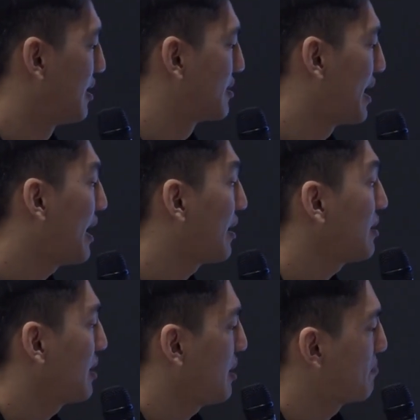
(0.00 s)
Then,
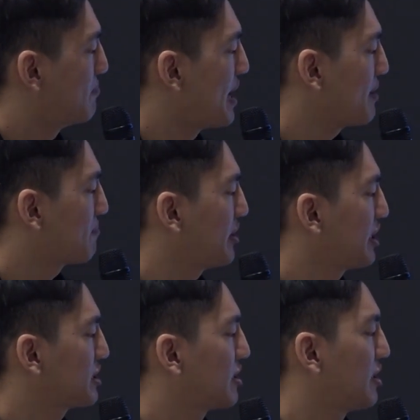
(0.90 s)
if main
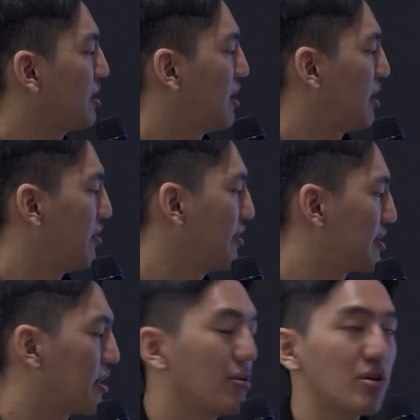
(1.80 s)
prediction
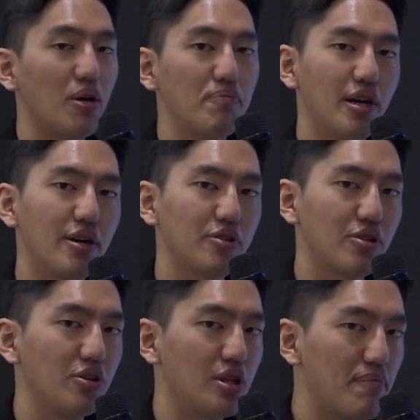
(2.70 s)
results appears
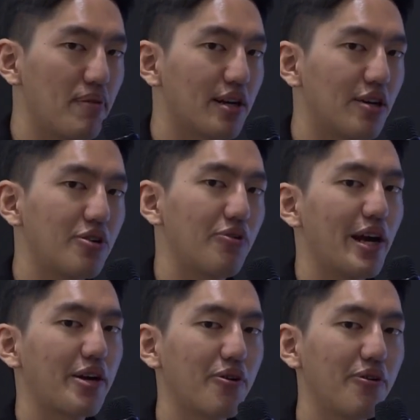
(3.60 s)
too difficult to
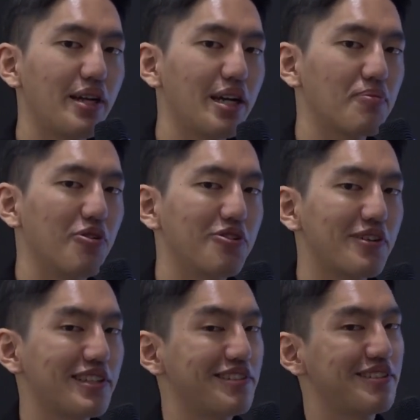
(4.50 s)
recognize
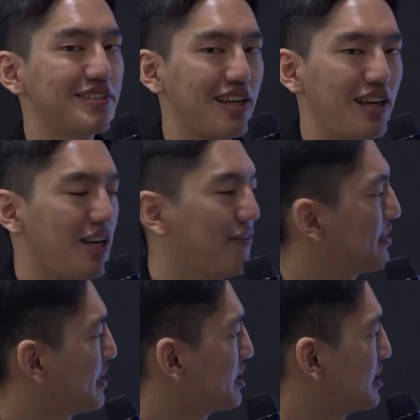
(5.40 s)
modulation schemes
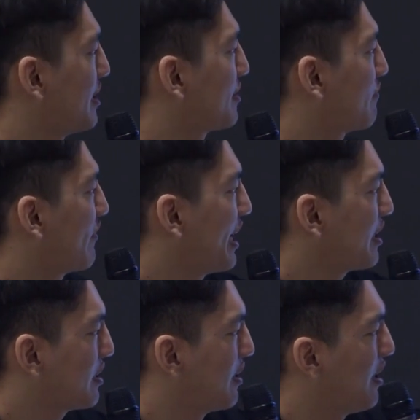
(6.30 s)
such as
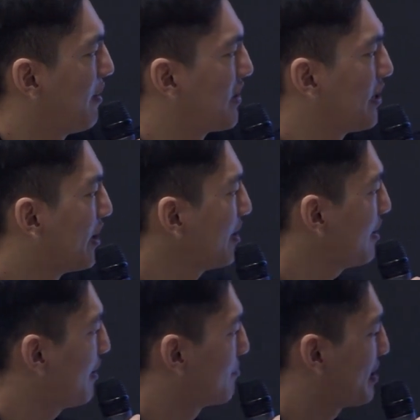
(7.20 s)
Frank, P1,
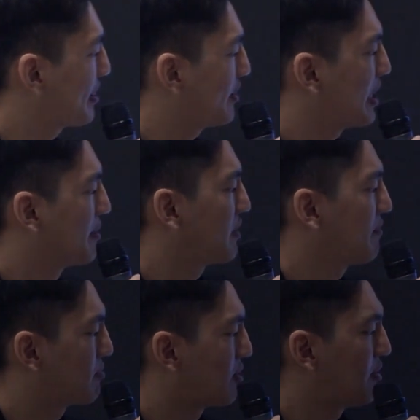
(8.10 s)
P3, and
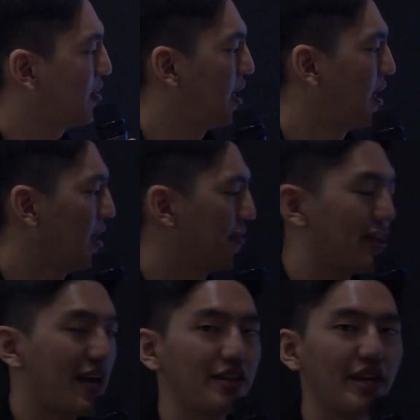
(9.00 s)
P4,
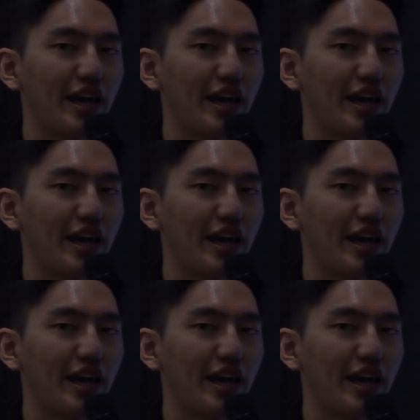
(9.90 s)
then the